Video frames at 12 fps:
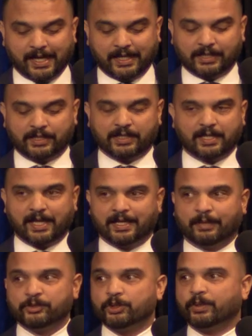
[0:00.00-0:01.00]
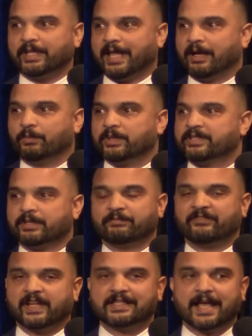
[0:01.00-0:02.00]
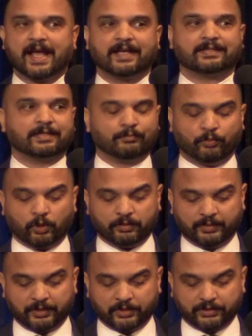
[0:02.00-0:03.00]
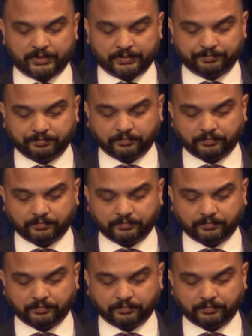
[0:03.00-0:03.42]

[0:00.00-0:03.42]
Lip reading: And I'm doing that with some fantastic board members.